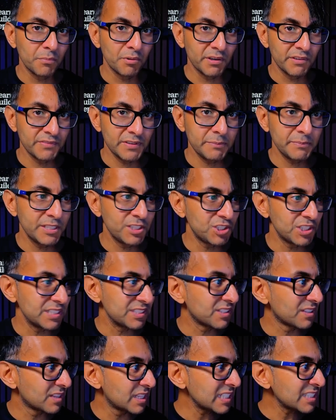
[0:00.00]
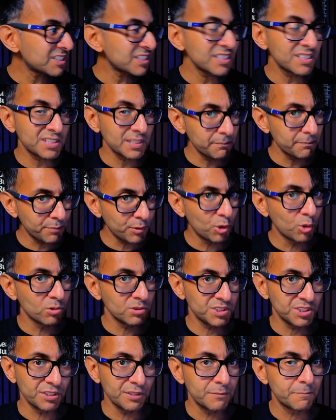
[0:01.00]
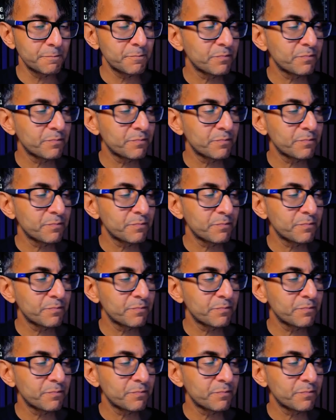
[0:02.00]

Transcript: of images. This is important.